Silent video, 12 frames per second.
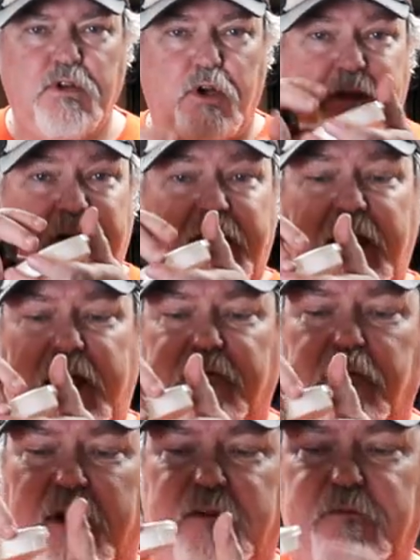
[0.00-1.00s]
Okay, I
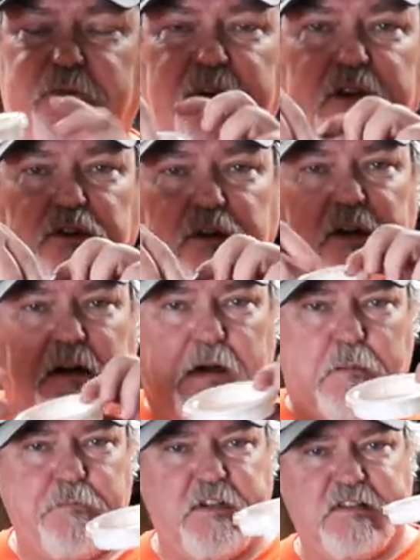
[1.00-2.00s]
have my feeder
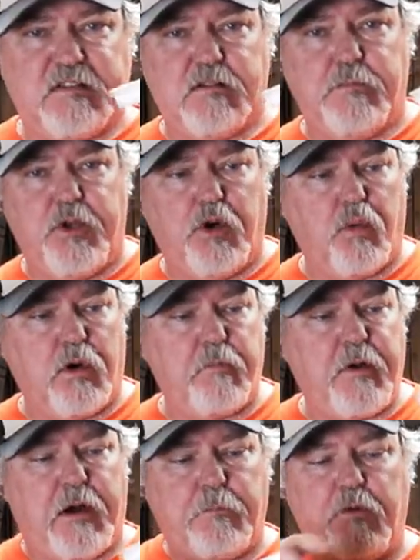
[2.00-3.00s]
cup, this is a mealworm
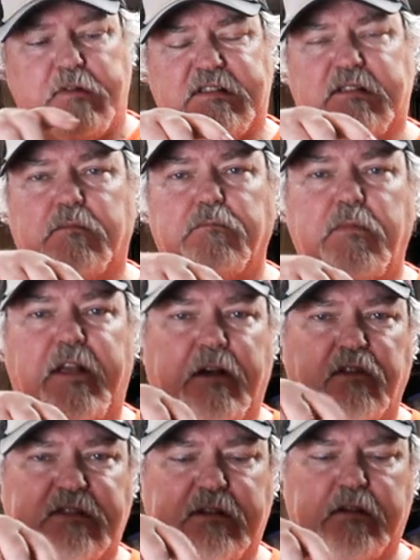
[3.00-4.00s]
cup with some
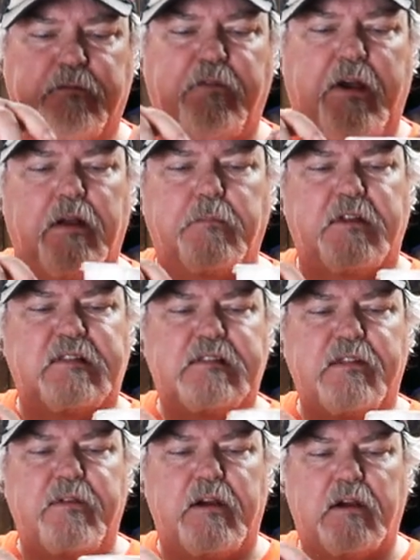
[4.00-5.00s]
calcium, vitamins
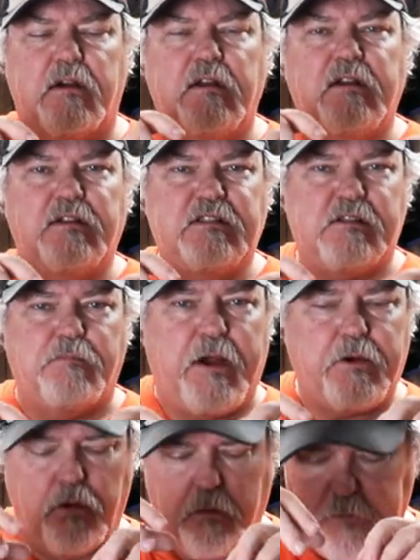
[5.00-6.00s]
in there, some
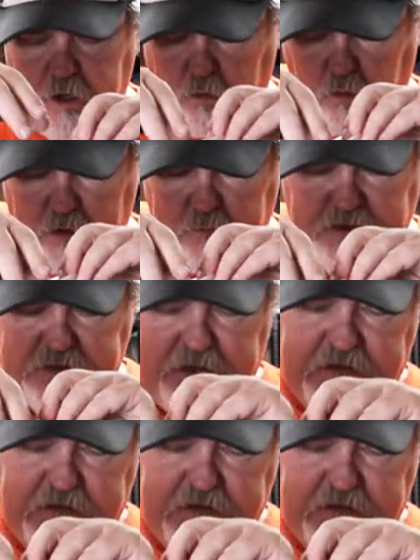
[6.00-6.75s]
micro mealworms,